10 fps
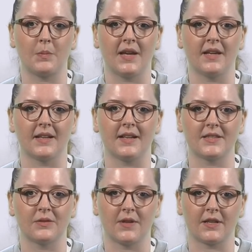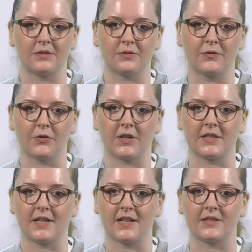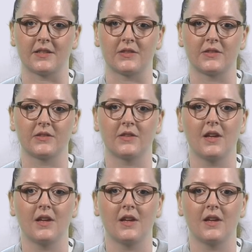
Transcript: making it less effective for photocatalysis.